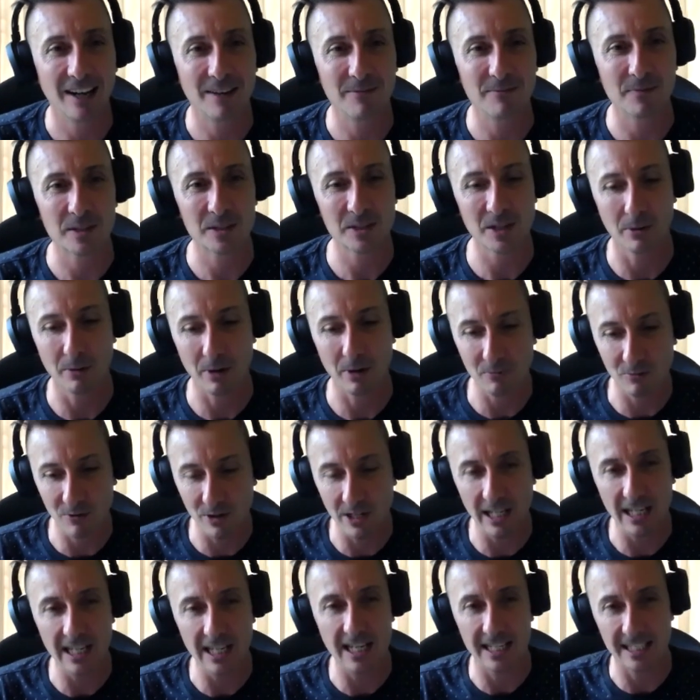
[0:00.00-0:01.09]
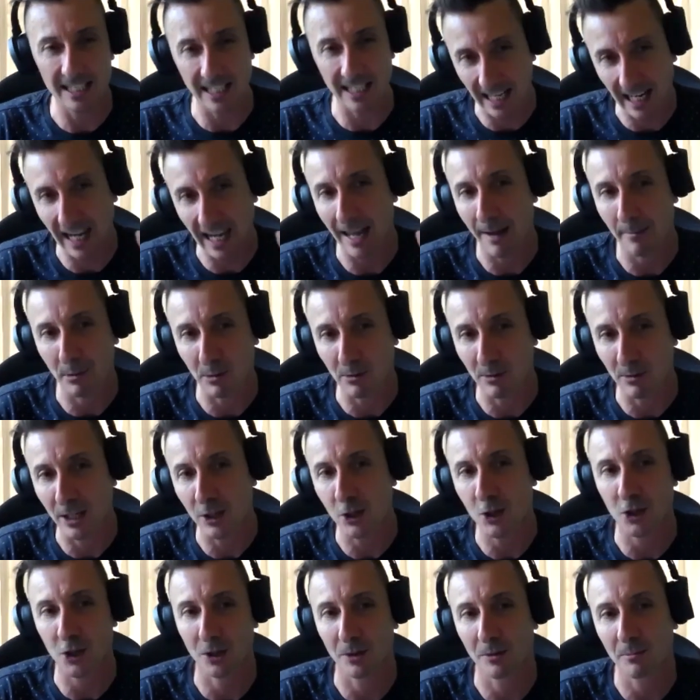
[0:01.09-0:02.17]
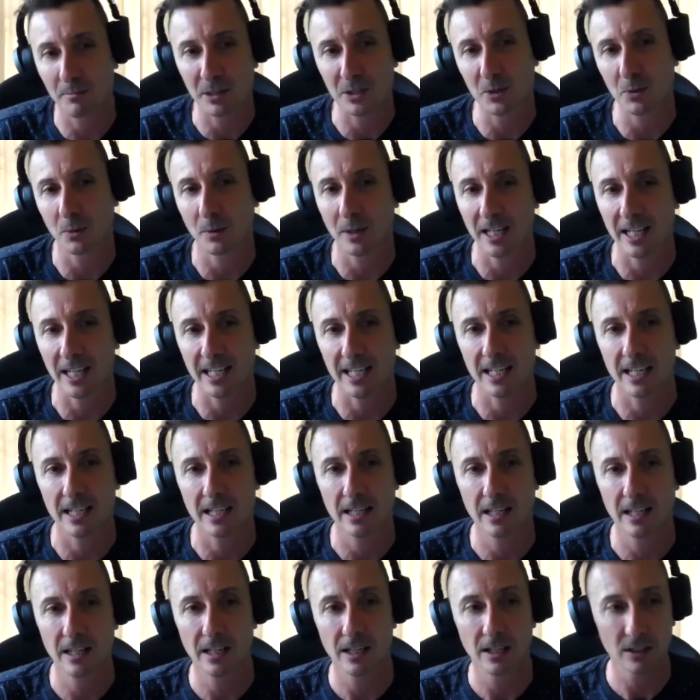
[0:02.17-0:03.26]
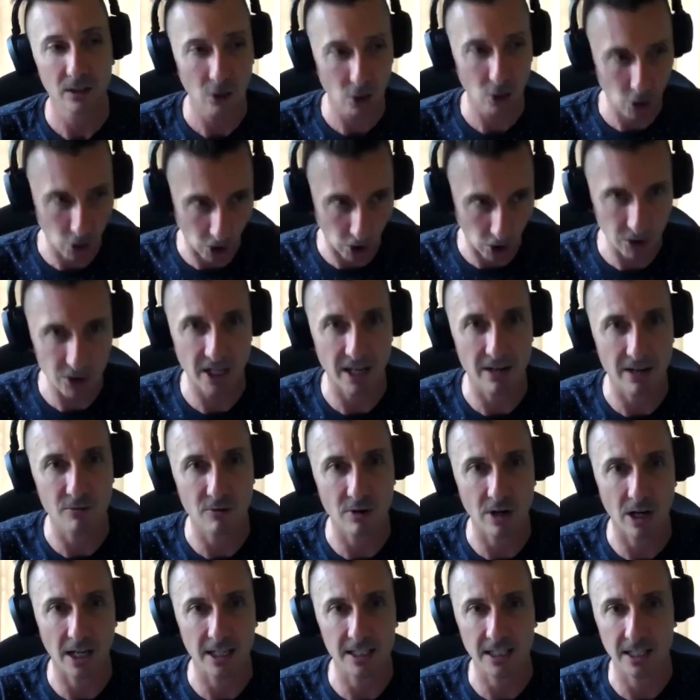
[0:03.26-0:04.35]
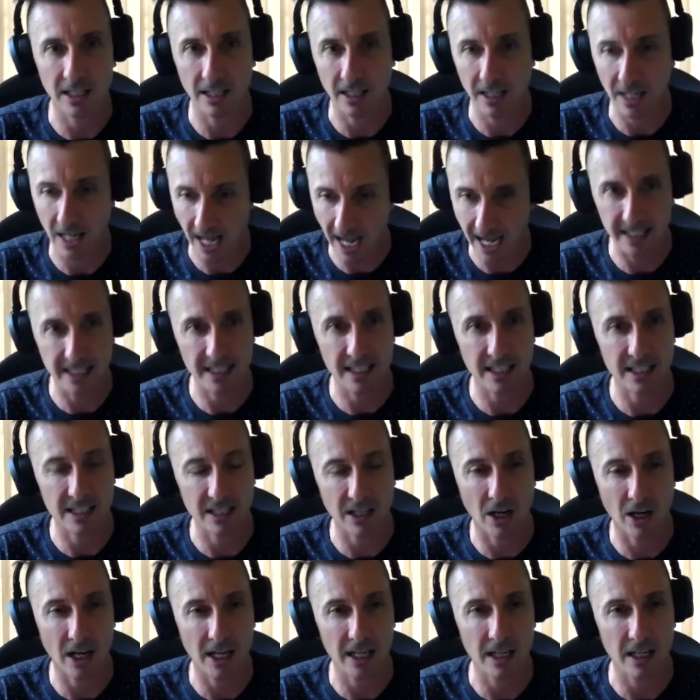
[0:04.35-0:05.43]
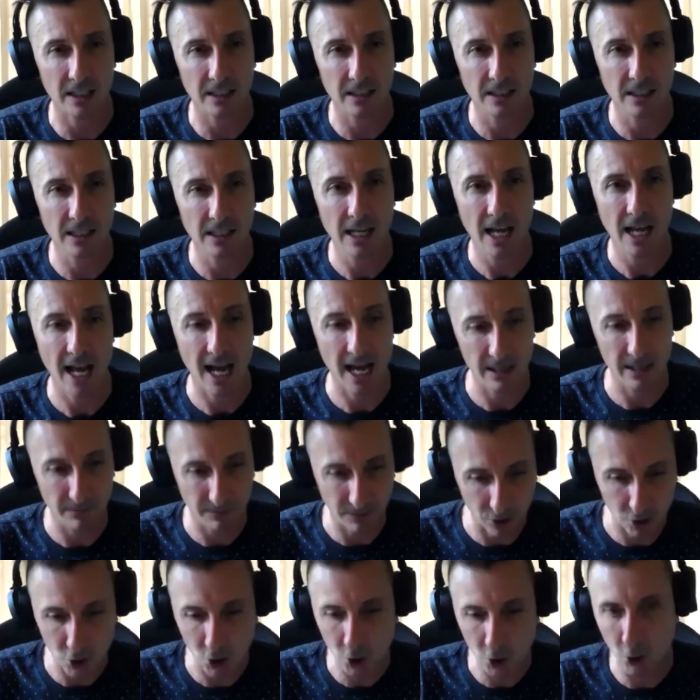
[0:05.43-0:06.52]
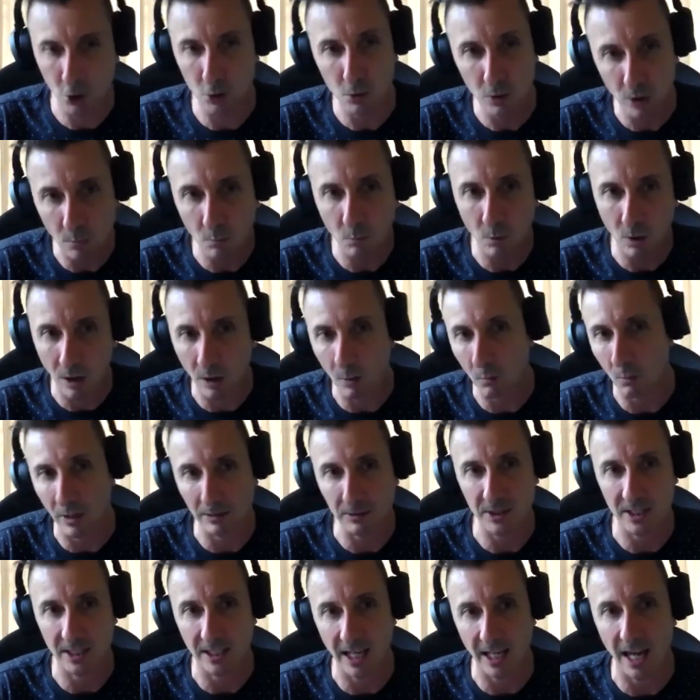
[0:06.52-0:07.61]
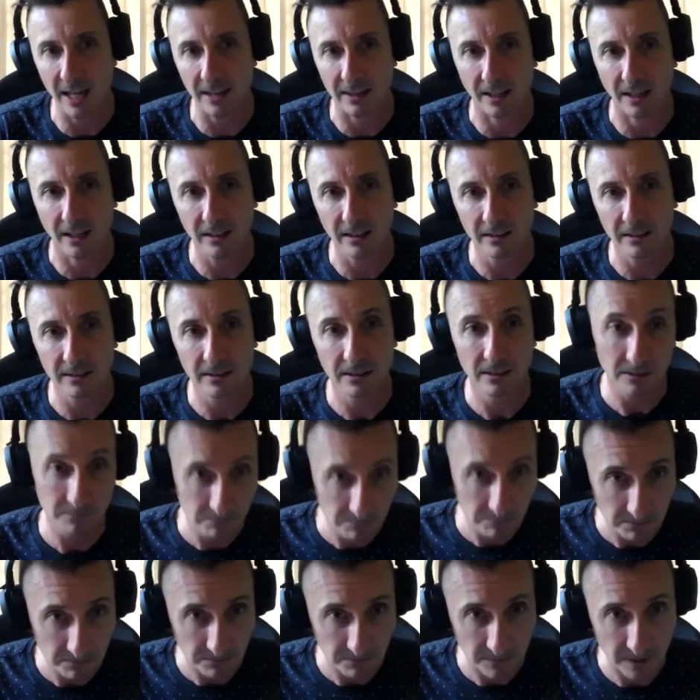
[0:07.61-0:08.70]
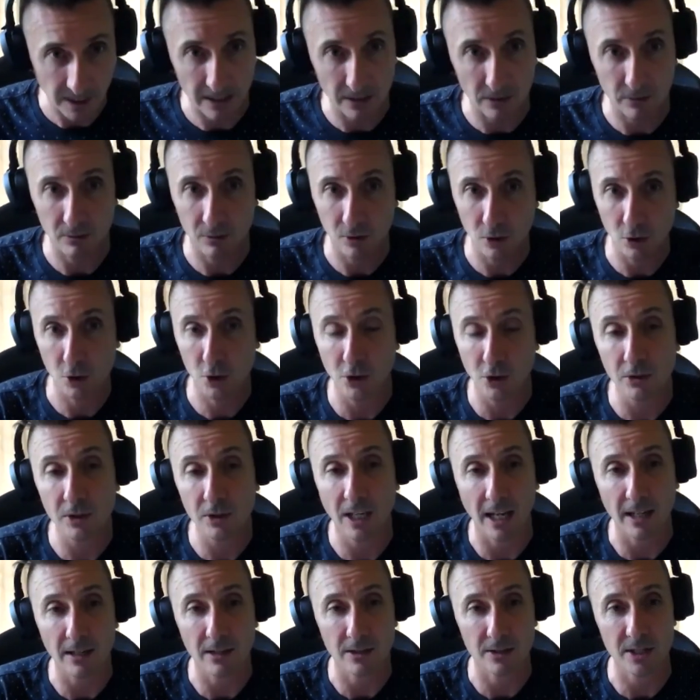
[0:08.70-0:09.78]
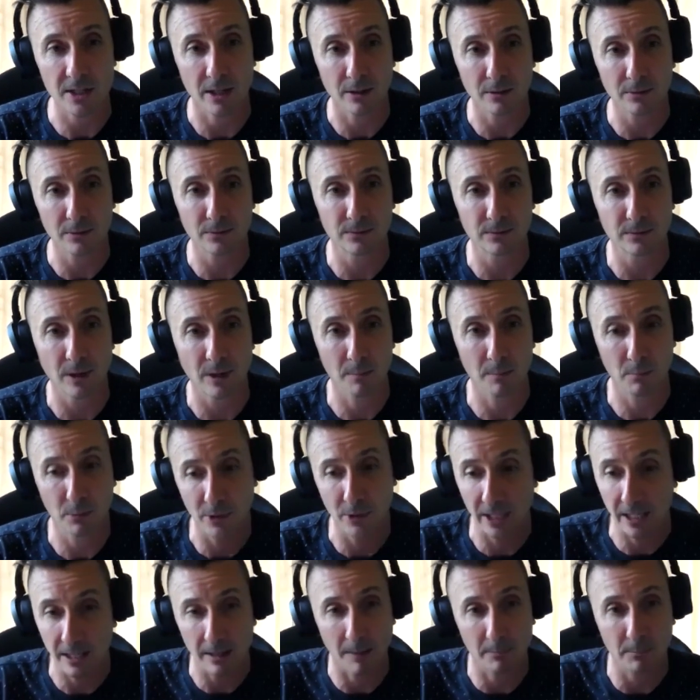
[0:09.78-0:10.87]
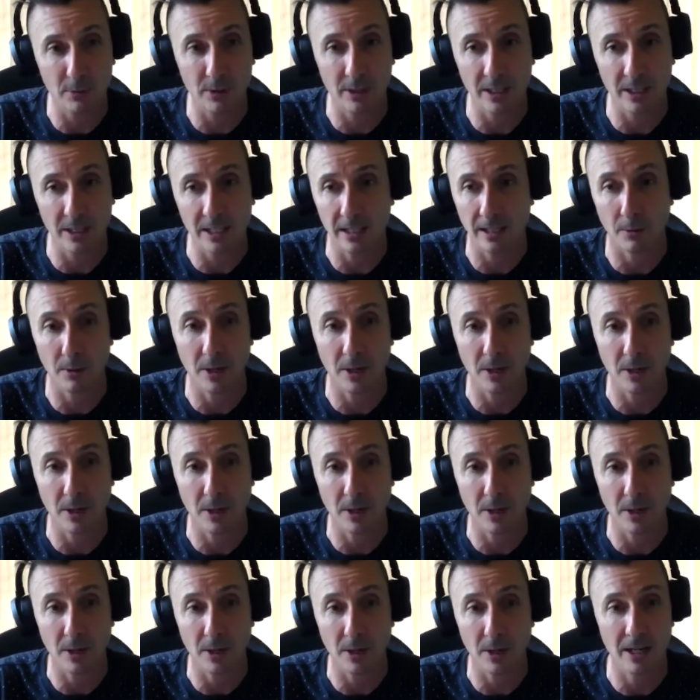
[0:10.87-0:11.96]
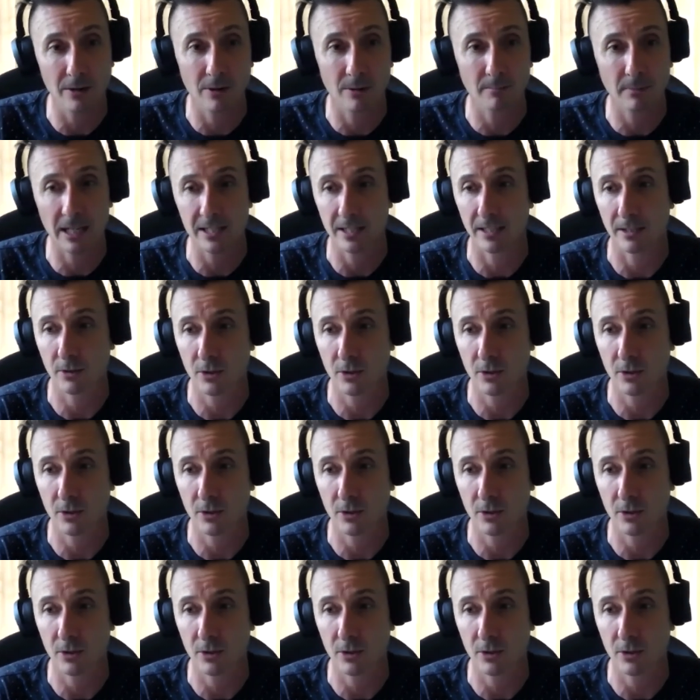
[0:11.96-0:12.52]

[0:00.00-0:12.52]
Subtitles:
So it really is a collaboration between content writer and designer. And if the two can work well together, then you should get yourself a pretty coverage.